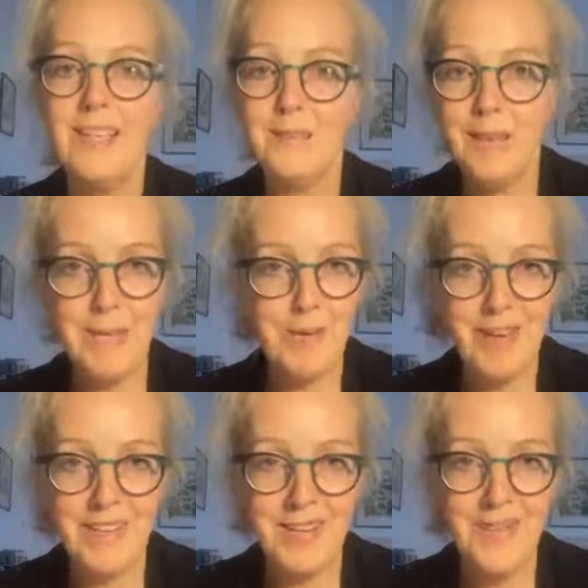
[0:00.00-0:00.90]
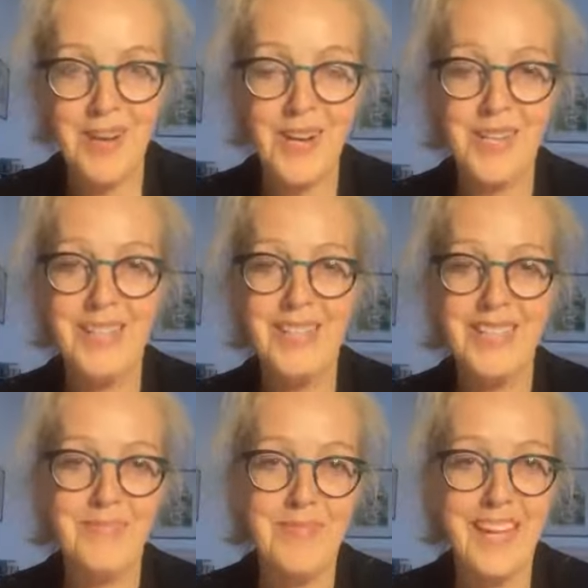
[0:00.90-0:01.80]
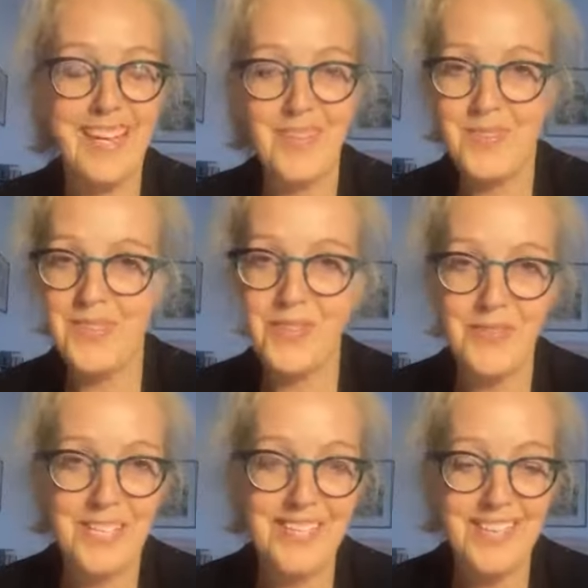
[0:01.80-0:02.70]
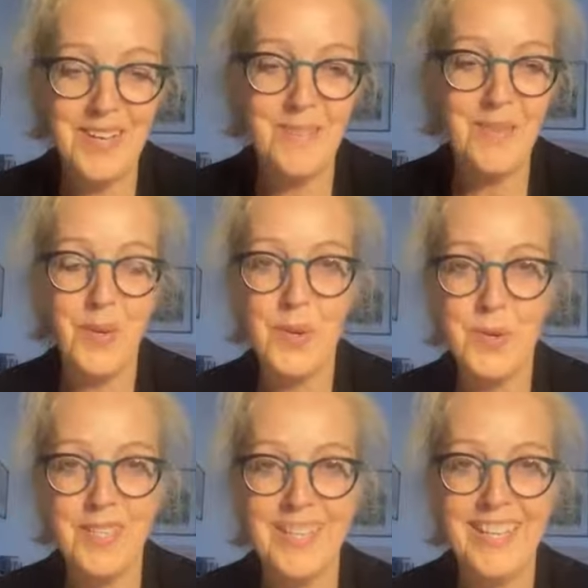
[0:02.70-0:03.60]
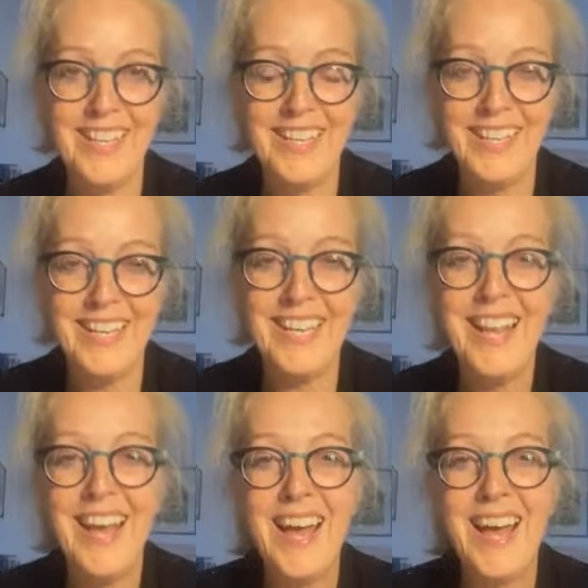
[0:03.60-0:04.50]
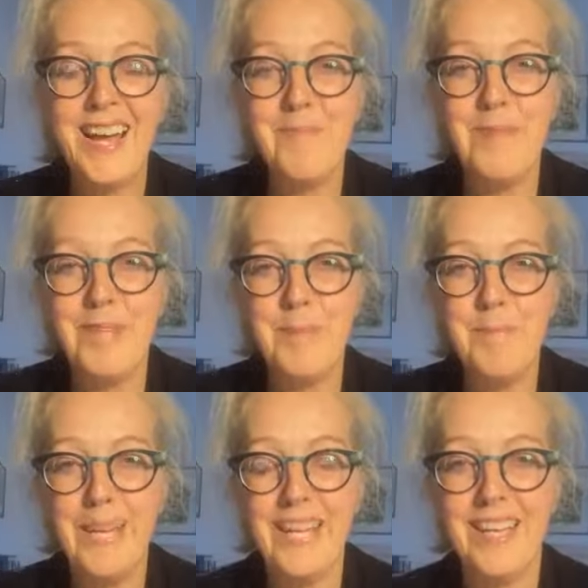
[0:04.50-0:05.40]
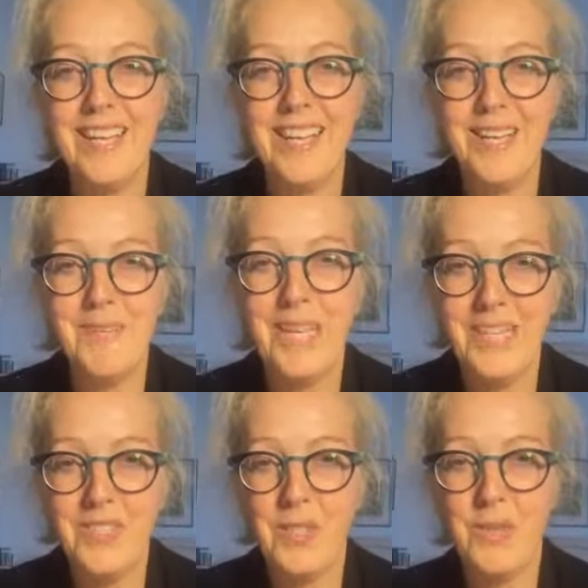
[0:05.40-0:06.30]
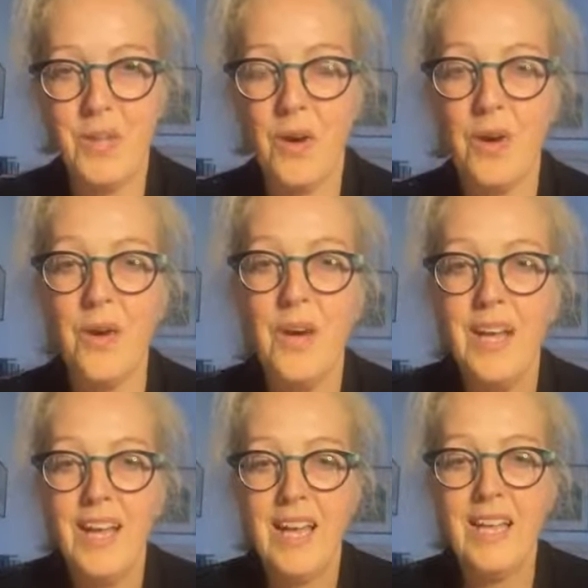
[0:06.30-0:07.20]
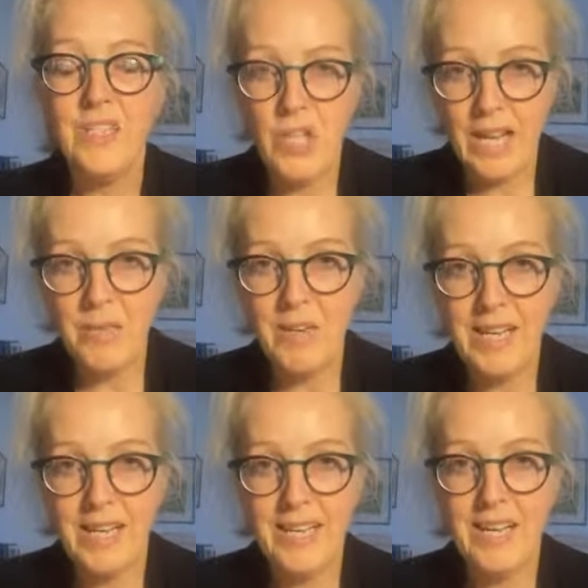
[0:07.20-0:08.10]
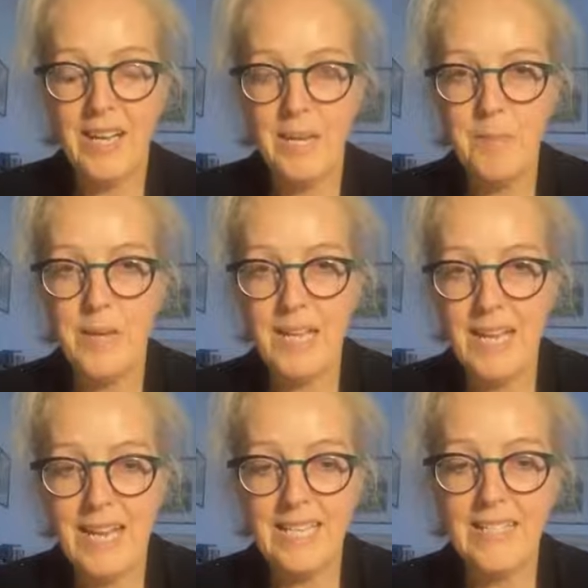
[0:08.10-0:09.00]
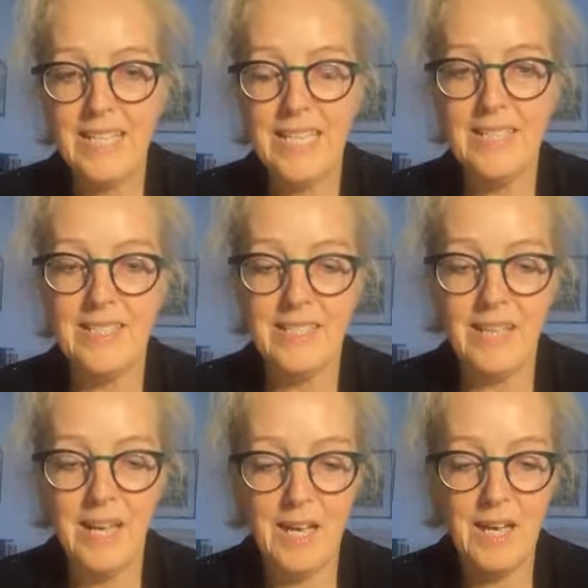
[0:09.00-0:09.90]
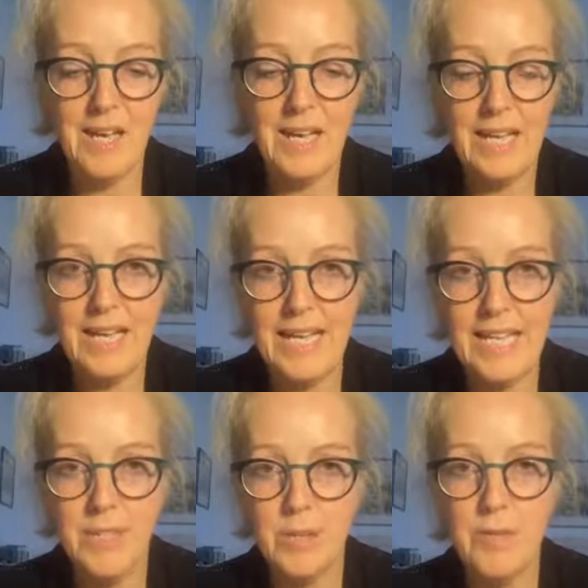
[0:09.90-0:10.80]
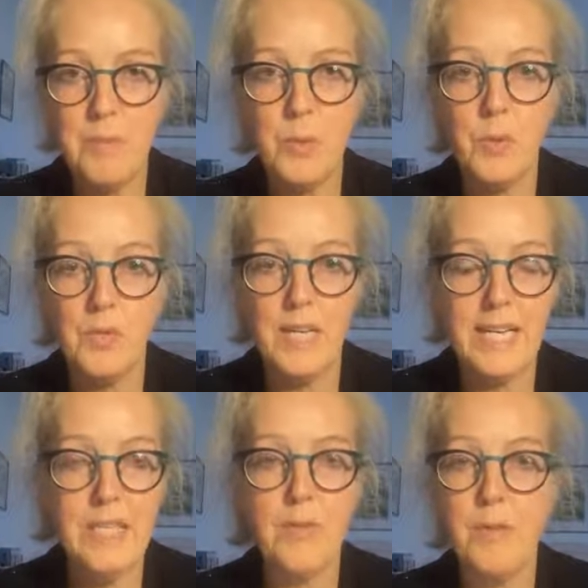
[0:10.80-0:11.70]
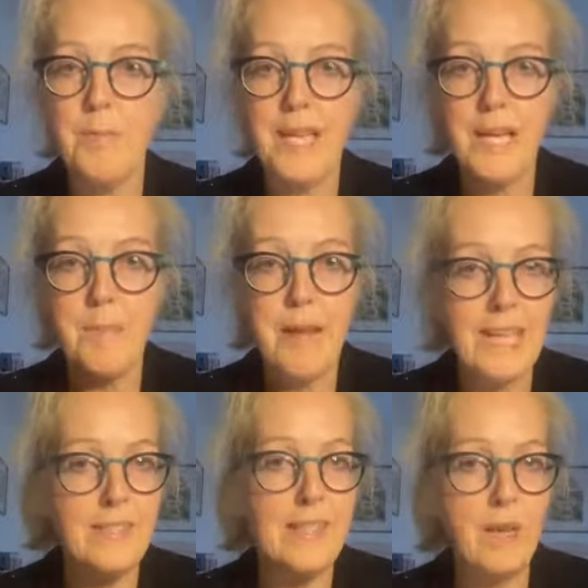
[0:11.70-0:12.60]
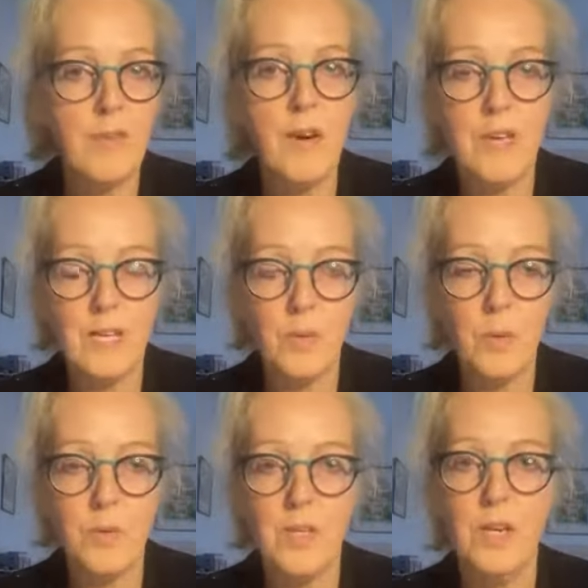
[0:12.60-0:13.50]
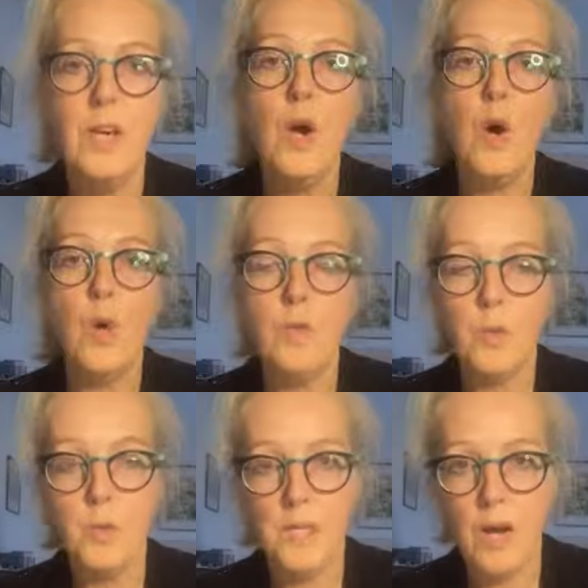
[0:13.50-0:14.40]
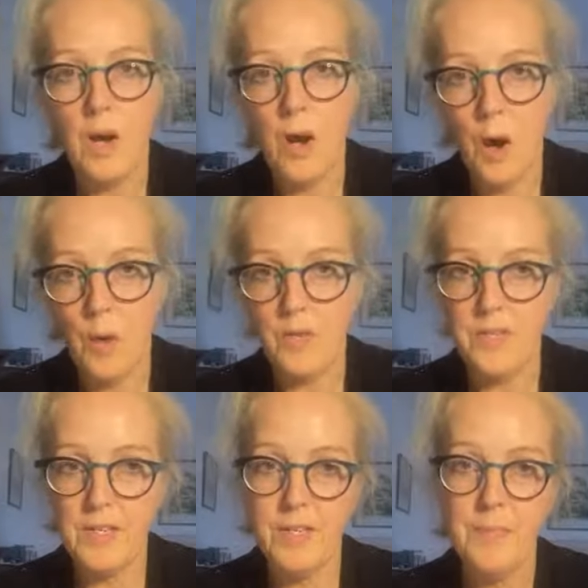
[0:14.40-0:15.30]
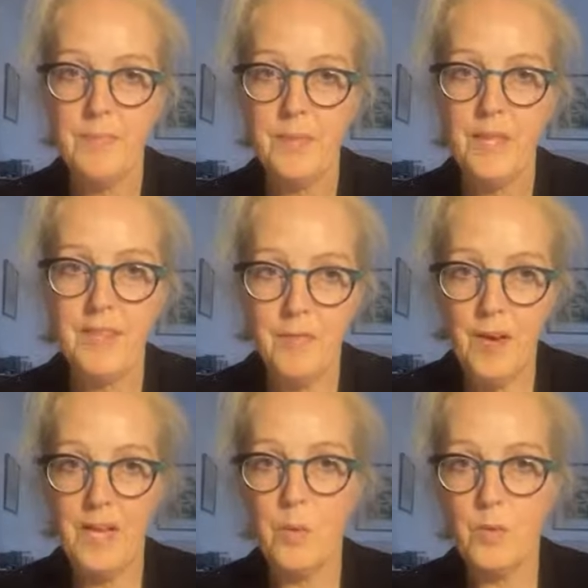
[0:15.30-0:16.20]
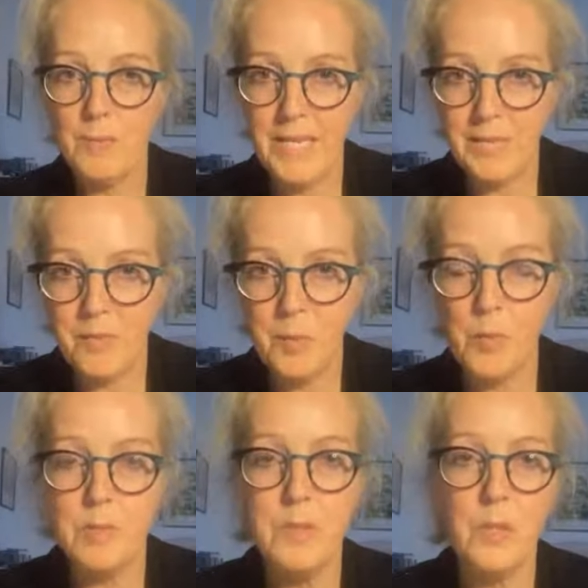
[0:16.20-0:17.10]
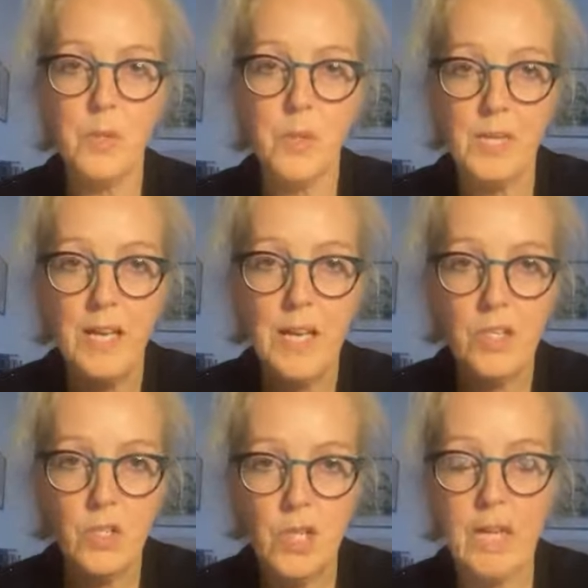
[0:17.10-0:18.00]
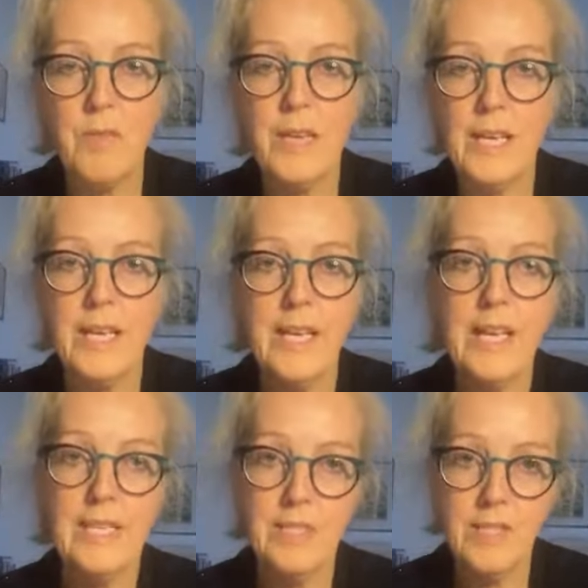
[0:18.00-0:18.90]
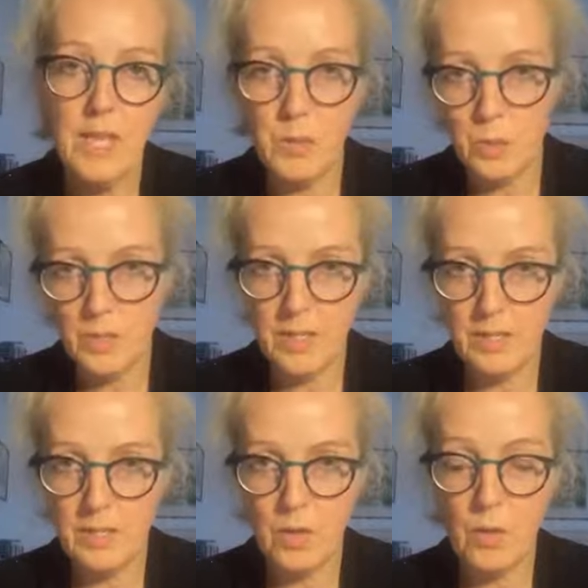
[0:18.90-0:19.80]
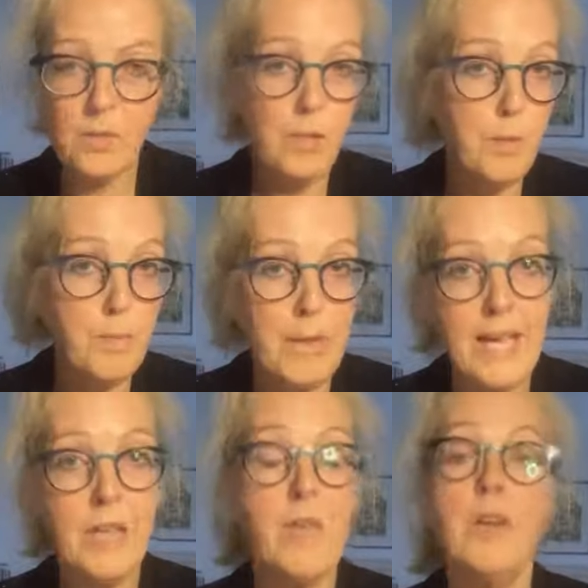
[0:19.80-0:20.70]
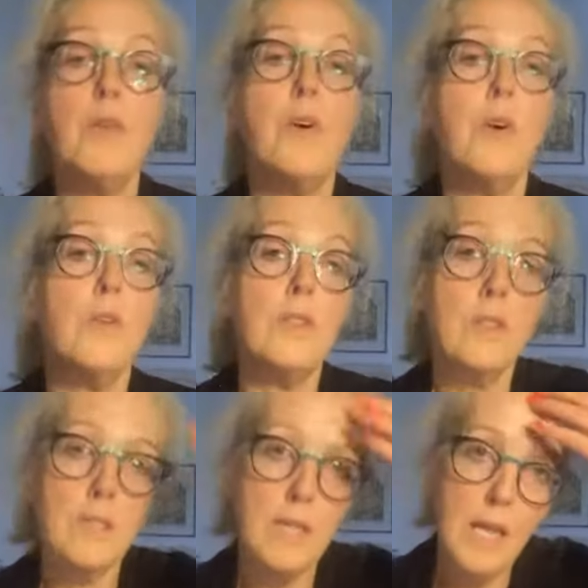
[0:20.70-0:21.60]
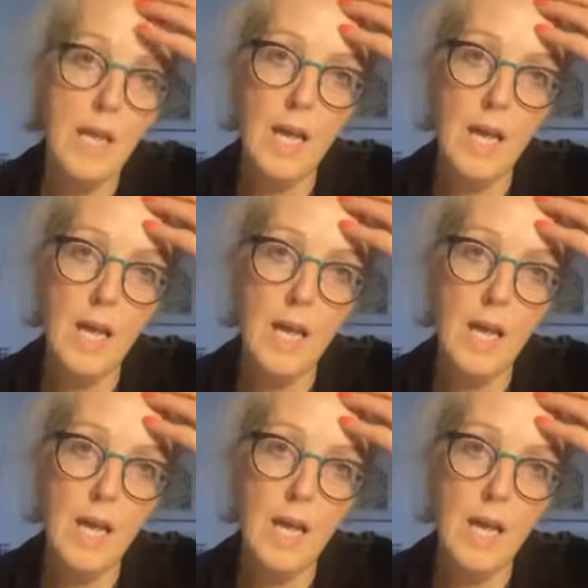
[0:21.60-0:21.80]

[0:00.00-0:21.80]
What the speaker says: This may be very fast. I'm not sure if it's all sinking in, but the big issues are generally, unless it's an interim order, interim being pending a final order, or an order after the final order being an enforcement order, generally it's no order as to cost, so you bear your own costs.